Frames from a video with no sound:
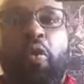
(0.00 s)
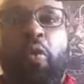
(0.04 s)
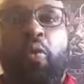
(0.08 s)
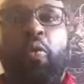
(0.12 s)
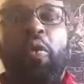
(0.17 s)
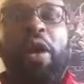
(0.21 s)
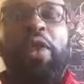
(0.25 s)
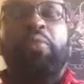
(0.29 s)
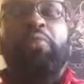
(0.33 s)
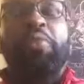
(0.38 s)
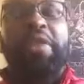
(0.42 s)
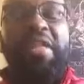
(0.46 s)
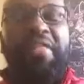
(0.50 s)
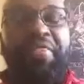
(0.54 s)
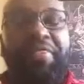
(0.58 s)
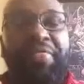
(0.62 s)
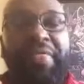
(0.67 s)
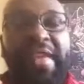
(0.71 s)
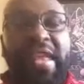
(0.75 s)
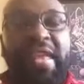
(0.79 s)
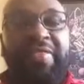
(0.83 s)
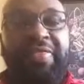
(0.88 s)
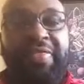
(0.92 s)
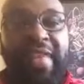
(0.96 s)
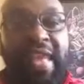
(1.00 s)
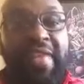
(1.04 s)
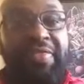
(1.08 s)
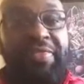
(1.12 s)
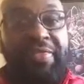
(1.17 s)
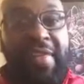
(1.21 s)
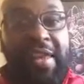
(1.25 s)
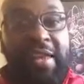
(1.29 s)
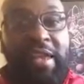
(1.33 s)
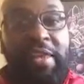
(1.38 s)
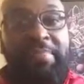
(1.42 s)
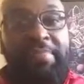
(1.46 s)
what we think they
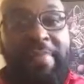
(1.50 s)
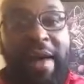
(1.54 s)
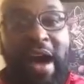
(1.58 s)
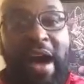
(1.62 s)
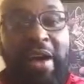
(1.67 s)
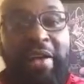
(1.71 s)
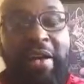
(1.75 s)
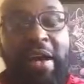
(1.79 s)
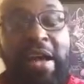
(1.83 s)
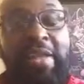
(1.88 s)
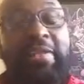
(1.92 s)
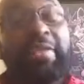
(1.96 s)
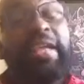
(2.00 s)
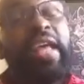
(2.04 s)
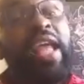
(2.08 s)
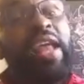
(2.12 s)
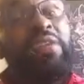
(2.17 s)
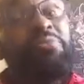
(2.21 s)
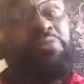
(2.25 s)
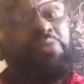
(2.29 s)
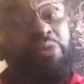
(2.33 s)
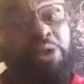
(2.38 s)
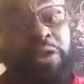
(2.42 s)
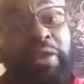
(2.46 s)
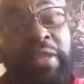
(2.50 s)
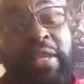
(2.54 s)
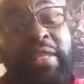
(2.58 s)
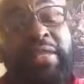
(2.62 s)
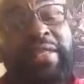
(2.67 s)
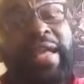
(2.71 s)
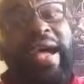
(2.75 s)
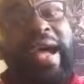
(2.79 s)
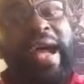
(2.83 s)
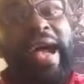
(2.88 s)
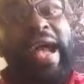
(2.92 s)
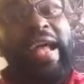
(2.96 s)
think about us, and really,
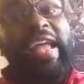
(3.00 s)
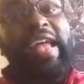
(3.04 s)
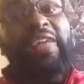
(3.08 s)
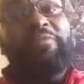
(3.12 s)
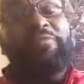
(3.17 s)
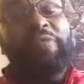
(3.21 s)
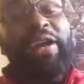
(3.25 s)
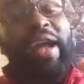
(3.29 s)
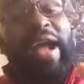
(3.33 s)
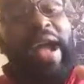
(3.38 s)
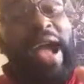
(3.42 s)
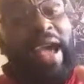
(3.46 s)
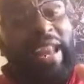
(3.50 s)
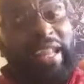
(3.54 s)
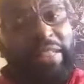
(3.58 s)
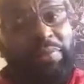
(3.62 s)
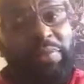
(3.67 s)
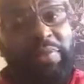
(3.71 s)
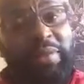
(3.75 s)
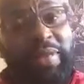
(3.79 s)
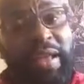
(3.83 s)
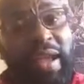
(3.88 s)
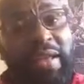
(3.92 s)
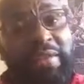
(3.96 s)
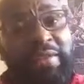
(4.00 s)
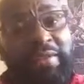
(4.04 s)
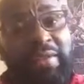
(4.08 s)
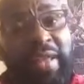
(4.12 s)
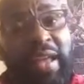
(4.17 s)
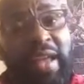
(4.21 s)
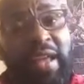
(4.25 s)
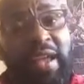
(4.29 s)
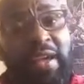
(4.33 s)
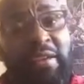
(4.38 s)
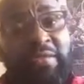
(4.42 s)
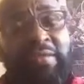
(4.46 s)
if we're honest with
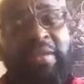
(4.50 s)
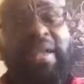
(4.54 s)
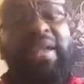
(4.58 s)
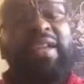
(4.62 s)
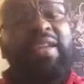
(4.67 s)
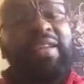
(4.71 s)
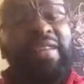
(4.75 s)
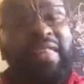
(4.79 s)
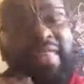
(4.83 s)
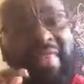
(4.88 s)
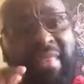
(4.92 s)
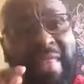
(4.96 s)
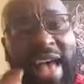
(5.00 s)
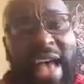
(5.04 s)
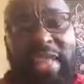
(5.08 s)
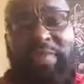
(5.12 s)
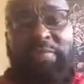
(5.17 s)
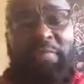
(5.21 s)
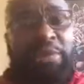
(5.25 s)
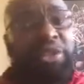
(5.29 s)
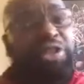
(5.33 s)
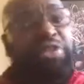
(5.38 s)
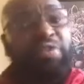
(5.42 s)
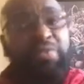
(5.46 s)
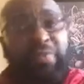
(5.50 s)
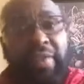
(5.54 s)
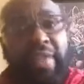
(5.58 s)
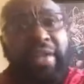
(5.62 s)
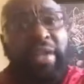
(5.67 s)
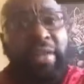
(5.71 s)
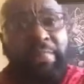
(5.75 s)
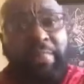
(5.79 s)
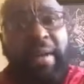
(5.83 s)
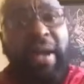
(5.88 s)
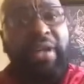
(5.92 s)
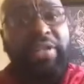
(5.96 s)
ourselves, that's what you
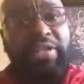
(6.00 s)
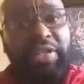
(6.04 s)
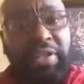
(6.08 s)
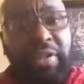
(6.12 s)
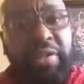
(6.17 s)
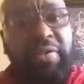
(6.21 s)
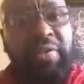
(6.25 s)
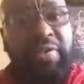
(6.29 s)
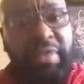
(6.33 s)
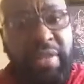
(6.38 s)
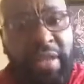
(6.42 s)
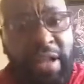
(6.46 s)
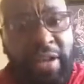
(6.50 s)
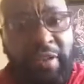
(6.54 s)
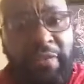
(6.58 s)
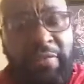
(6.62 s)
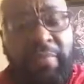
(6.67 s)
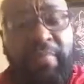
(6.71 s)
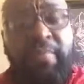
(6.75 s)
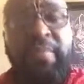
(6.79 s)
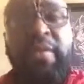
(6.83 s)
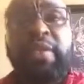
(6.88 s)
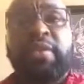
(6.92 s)
think about yourself.